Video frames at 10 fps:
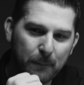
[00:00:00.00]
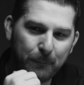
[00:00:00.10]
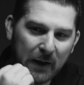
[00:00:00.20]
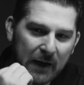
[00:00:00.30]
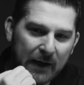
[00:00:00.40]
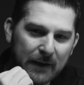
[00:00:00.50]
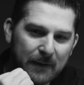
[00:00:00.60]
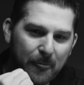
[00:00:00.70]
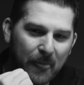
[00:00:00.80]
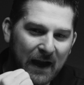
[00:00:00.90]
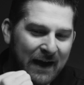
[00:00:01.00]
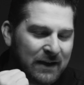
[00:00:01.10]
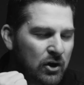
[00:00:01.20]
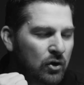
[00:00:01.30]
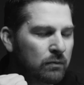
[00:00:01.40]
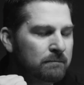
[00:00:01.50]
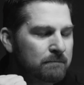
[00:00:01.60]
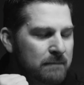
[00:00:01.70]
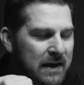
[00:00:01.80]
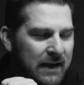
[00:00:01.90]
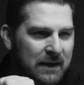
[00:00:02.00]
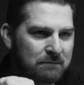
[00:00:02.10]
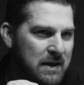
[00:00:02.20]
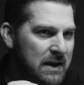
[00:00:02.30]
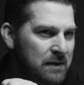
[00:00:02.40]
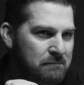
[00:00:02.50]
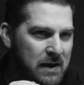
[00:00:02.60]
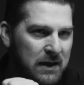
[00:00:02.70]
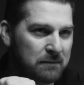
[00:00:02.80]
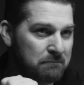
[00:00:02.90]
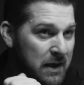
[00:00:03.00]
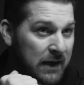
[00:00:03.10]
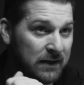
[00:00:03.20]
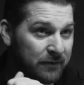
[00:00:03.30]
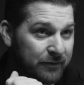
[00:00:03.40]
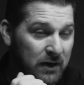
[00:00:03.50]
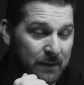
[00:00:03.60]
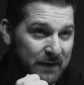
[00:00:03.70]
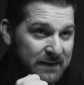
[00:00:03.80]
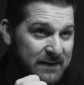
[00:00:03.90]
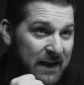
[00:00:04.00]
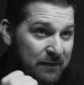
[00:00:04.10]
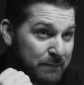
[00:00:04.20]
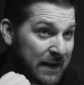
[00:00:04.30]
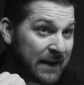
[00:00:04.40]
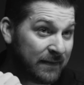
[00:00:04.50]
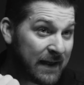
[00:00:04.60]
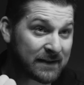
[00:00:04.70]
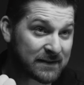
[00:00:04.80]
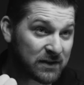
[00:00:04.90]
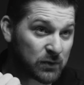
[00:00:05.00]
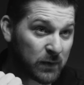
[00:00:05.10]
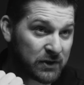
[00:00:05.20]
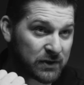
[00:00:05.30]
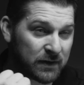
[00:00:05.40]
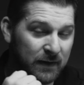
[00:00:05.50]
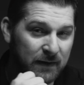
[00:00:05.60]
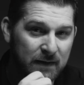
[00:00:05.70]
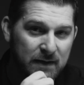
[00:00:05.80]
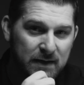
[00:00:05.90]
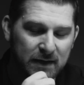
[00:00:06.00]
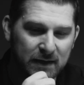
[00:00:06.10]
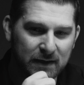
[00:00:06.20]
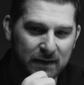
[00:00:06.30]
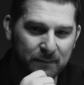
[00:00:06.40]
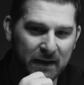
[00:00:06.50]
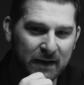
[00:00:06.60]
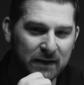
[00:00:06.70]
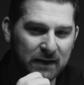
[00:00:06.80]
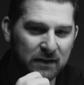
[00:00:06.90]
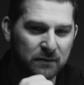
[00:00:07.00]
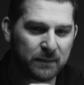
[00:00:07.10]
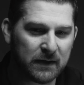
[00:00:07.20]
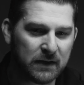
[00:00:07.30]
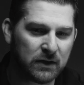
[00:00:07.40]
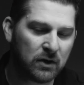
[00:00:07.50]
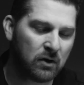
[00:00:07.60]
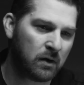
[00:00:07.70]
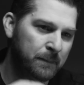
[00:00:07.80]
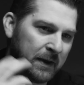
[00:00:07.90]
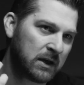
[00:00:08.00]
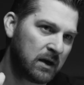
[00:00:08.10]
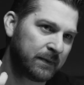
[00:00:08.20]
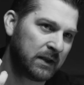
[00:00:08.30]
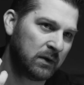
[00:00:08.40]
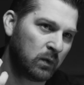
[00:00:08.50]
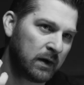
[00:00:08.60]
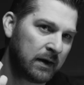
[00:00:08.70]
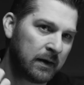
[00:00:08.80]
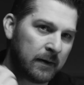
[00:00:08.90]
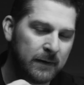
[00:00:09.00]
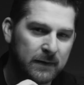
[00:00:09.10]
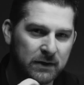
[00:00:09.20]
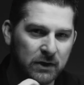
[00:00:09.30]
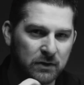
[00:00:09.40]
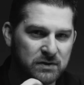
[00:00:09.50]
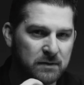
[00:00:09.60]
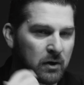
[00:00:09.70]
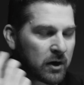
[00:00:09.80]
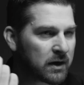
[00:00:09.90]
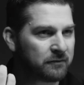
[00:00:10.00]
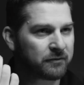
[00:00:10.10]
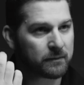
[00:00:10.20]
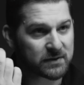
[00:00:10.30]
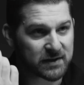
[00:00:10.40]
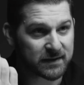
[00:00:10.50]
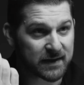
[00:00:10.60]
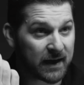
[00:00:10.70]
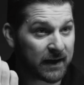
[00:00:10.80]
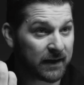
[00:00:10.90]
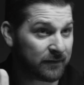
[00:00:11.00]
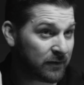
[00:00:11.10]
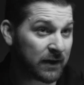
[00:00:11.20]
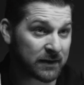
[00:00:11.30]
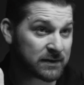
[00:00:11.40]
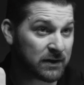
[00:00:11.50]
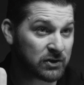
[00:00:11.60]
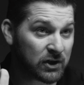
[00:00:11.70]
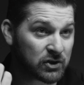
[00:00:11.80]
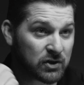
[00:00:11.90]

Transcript: But I know many, many, many, many different companies that have been in that situation. It can either be, a big company where, some marketing firm says, "Hey, you guys need to change